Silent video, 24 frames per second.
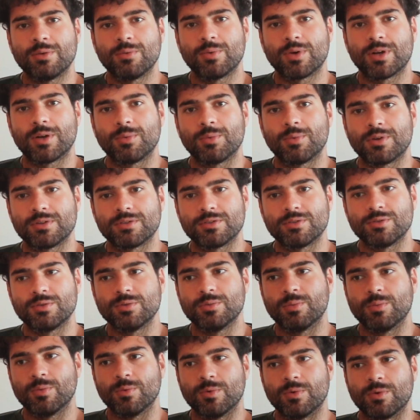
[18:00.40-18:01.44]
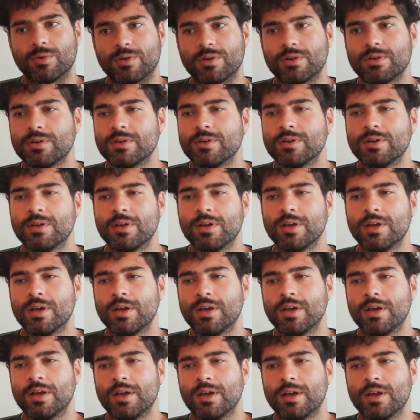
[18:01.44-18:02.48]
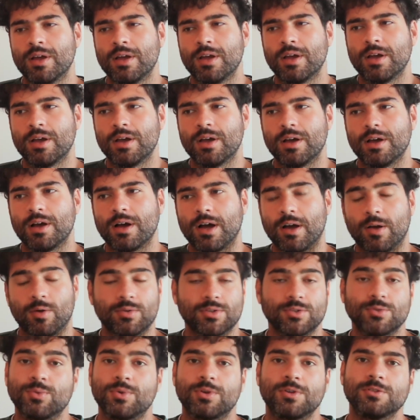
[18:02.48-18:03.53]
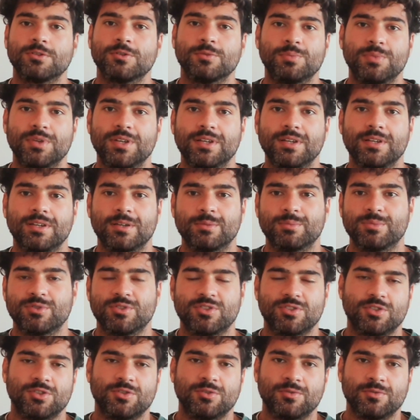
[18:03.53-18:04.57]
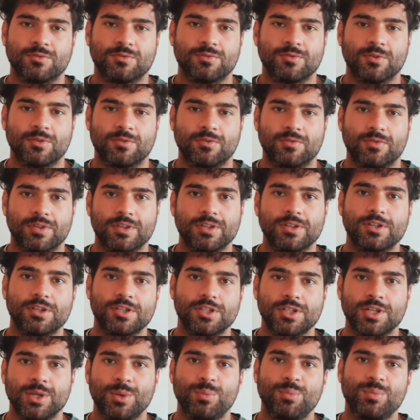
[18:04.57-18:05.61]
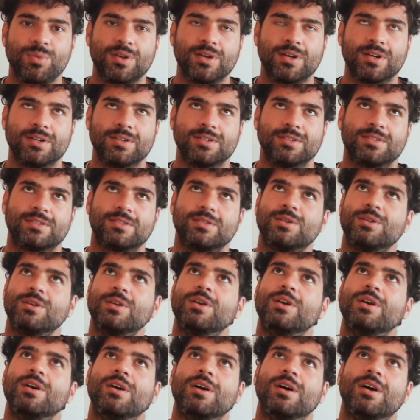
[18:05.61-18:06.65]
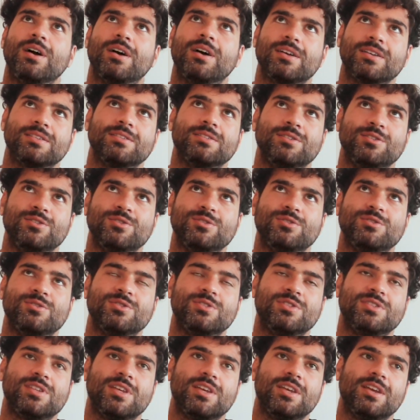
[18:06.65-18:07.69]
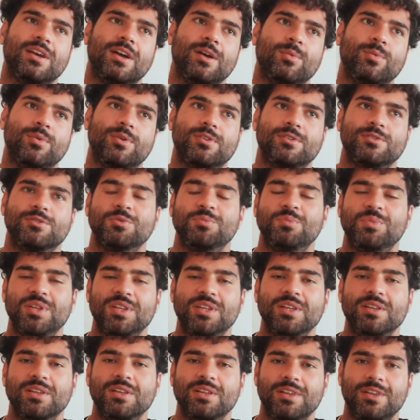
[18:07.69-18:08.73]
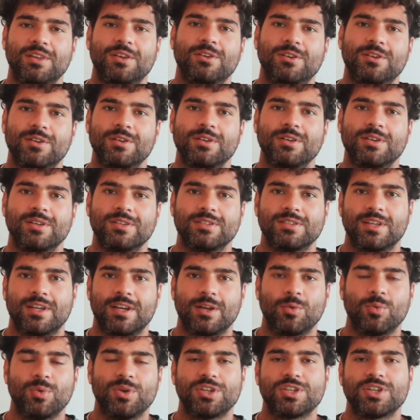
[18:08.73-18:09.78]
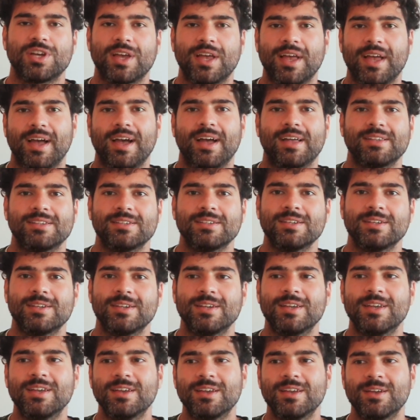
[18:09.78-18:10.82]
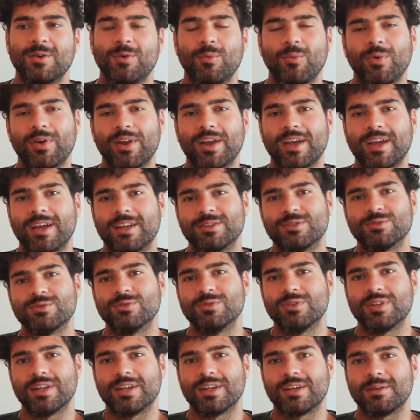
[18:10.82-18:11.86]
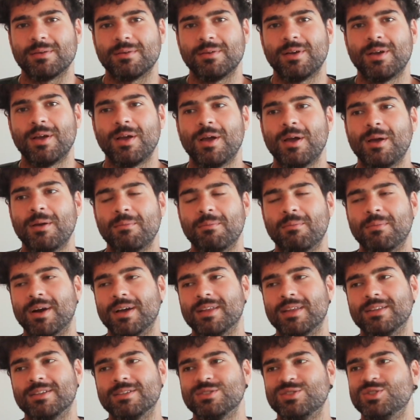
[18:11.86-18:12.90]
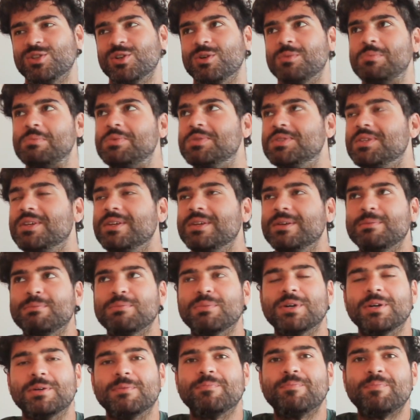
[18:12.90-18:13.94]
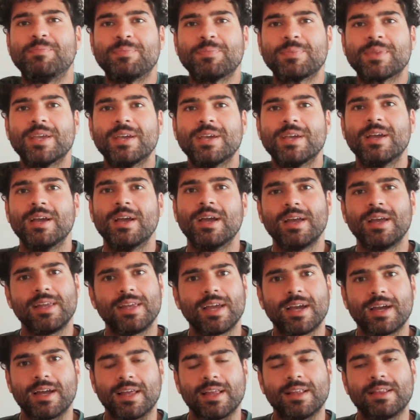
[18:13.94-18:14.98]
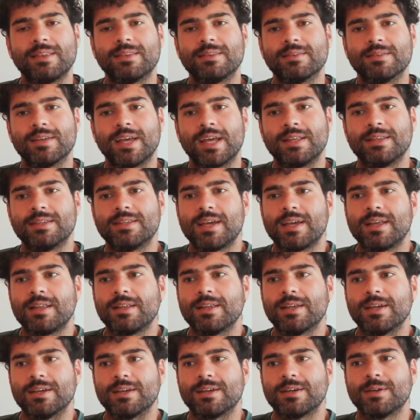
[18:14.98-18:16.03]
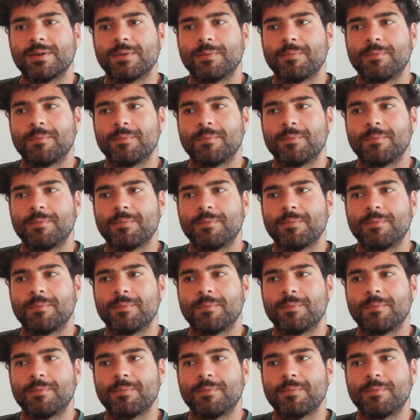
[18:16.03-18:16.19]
what I wanted to do more. I always wanted to be in a position of leadership, because I used to say I wanted to be the leader that I wish I had when I had to do like mindless jobs. But yeah, and then like